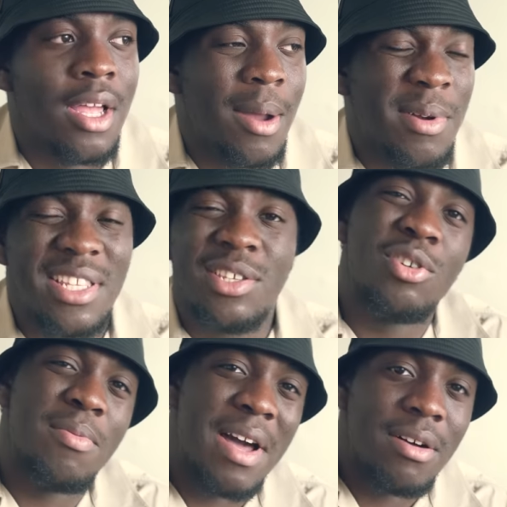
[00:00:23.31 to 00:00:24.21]
I'm going to
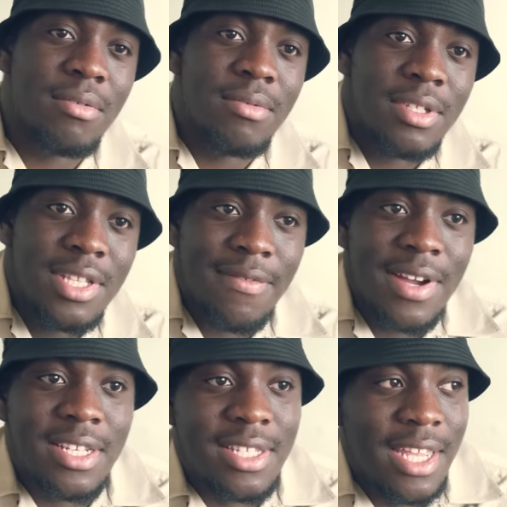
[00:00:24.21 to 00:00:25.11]
talk about
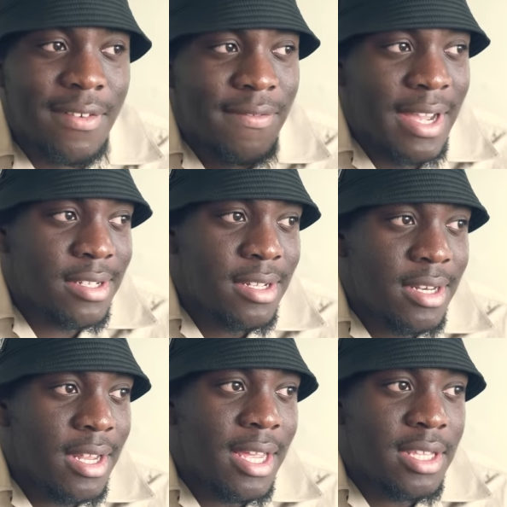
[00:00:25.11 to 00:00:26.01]
diversity in
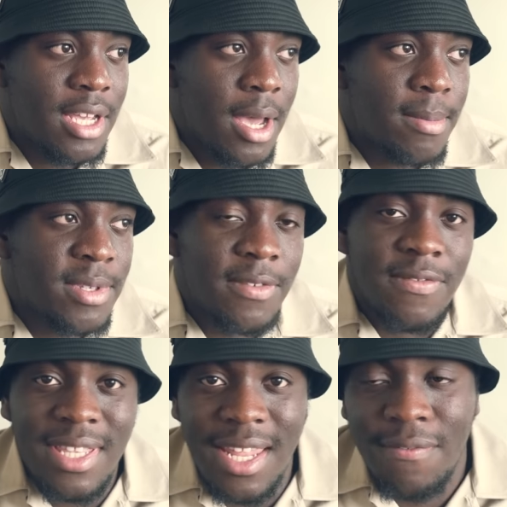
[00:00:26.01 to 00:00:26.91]
fashion in terms
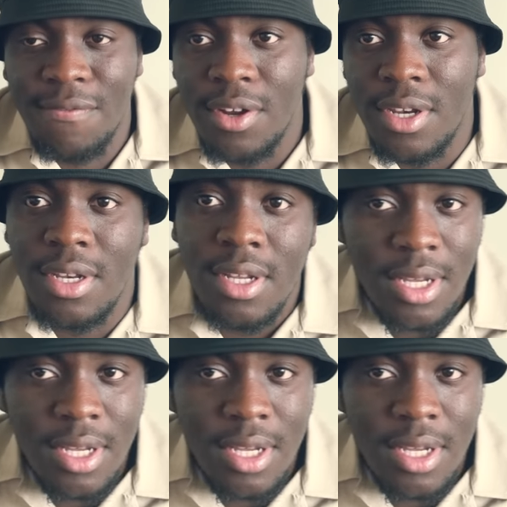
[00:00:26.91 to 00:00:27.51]
of different